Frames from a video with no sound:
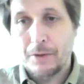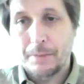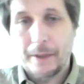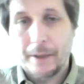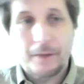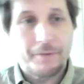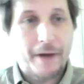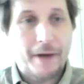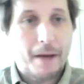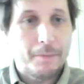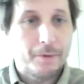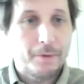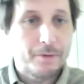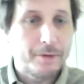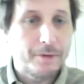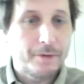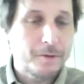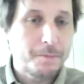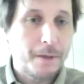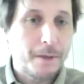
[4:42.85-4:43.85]
Bank of Hamburg,
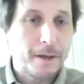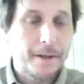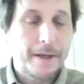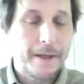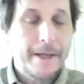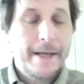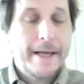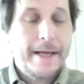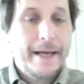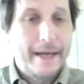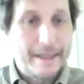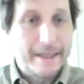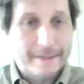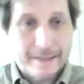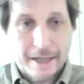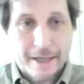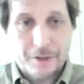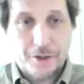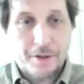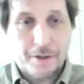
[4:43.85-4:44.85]
Riksbank,
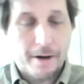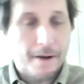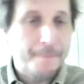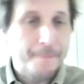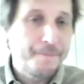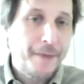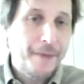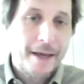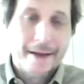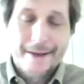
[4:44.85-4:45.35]
etc.